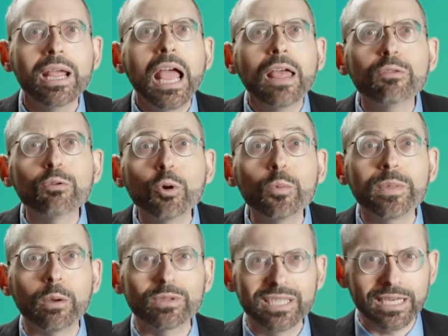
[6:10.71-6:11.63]
and the group
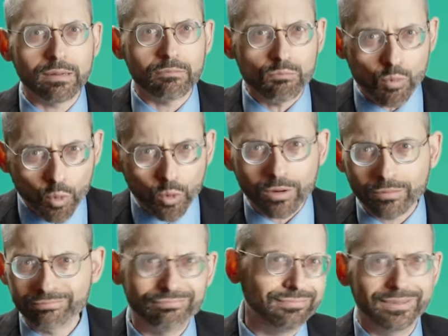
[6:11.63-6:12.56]
that was eating
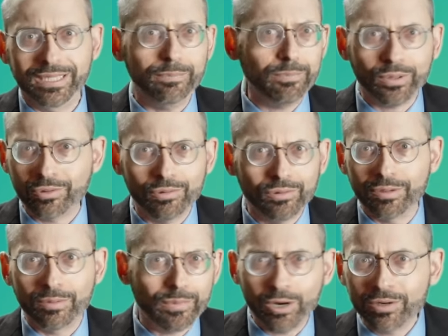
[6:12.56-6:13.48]
more
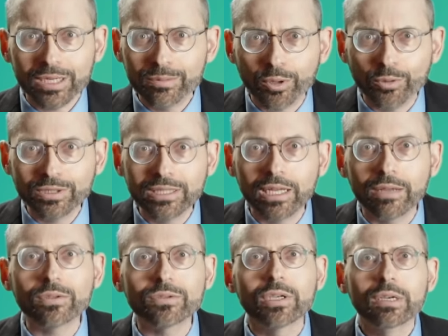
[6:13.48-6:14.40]
typical American protein
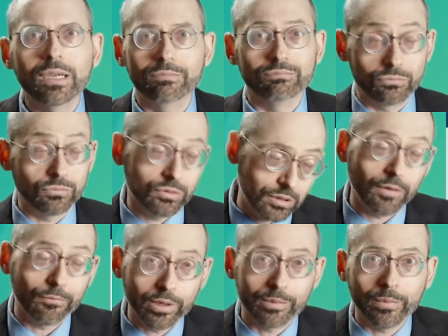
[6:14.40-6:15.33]
levels and
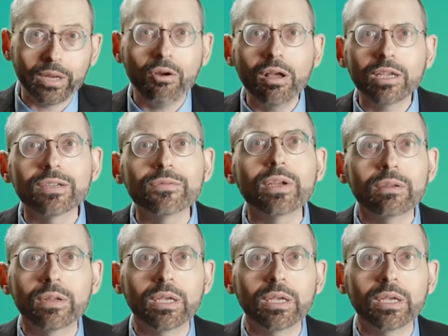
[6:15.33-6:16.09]
suffering because of it,